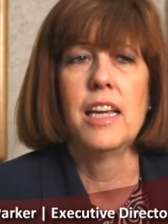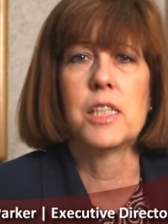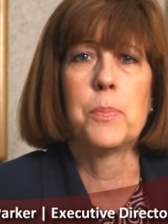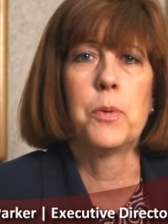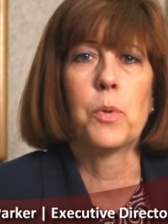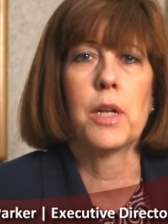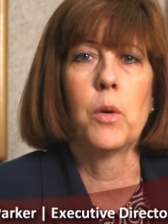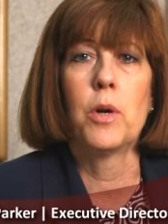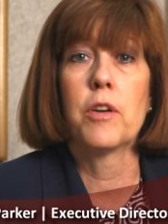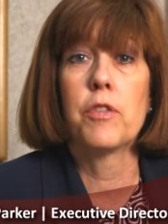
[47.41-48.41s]
it's been really
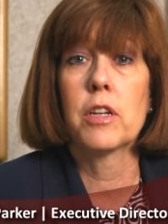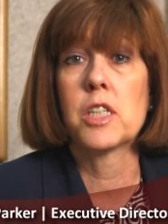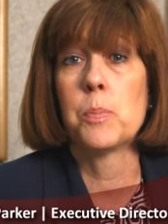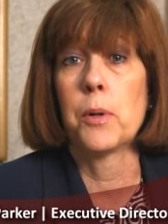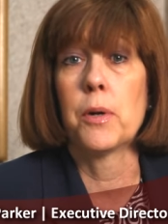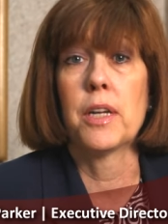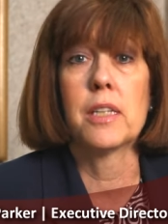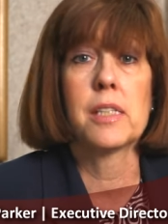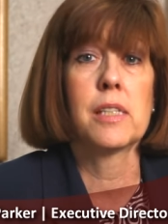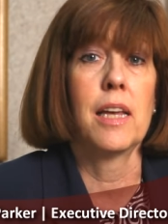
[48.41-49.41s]
a wonderful experience,